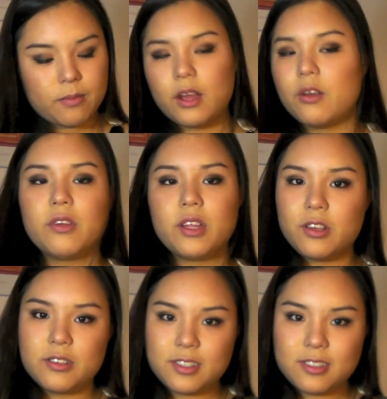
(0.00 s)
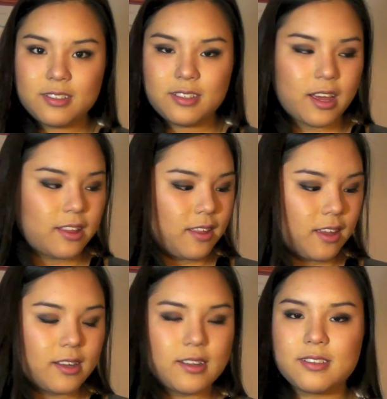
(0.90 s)
I don't really use this. I
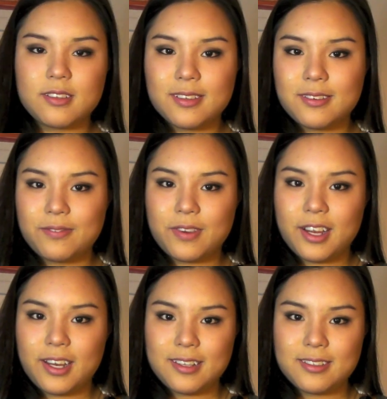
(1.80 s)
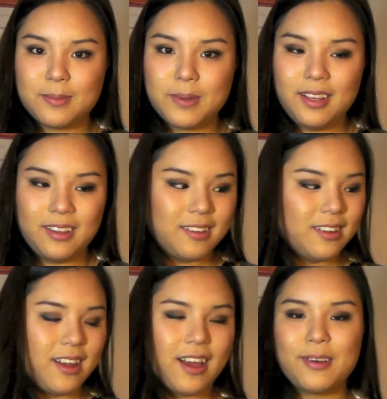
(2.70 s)
think it doesn't look very nice on me.
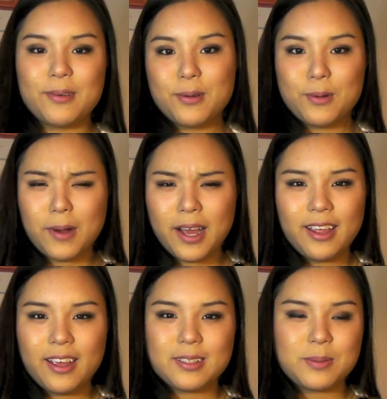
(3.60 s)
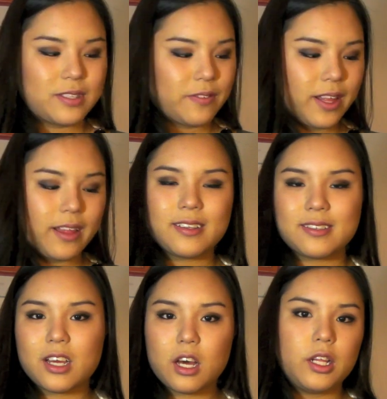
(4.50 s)
I don't know why. Specifically, I think it's
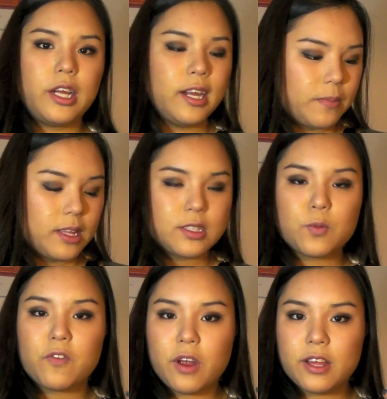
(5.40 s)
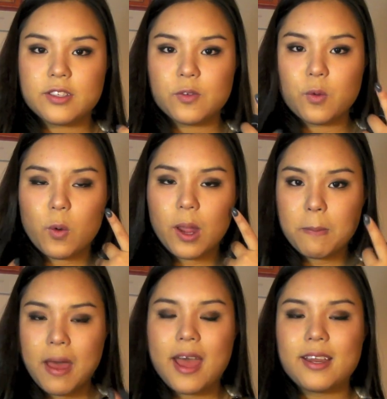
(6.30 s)
the color. It's
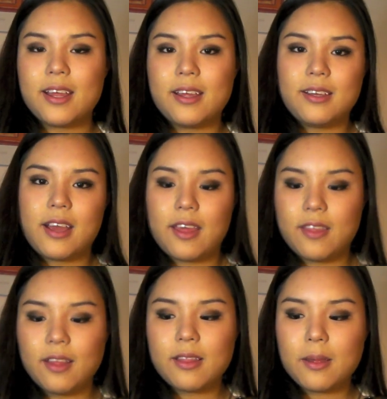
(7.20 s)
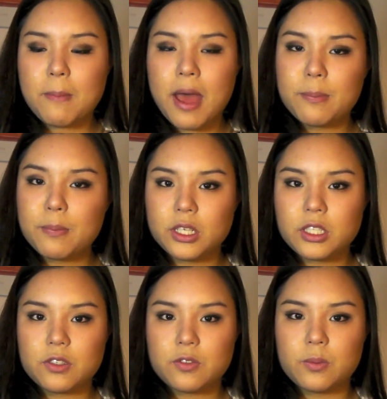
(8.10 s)
quite matte, and I think the matte
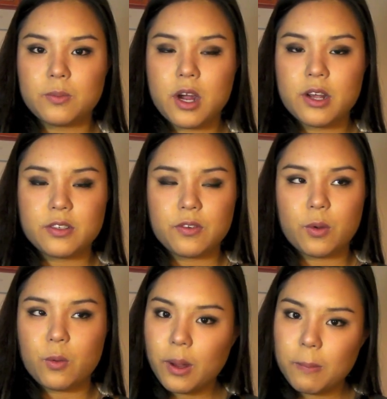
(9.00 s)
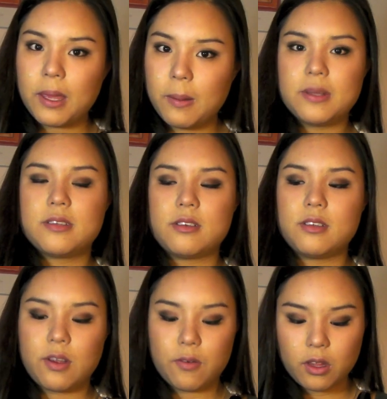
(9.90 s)
blushes from NARS are quite
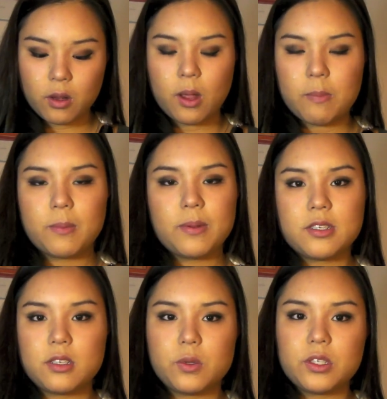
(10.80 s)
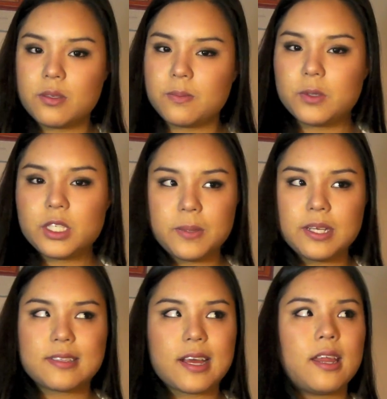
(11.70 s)
pigmented. They're really quite pigmented, which
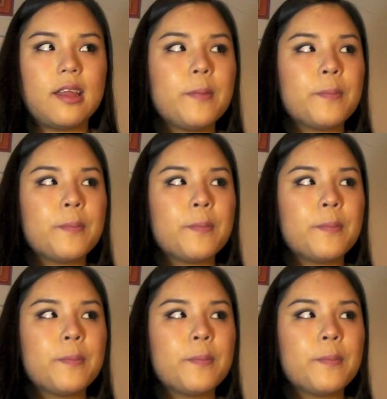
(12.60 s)
means that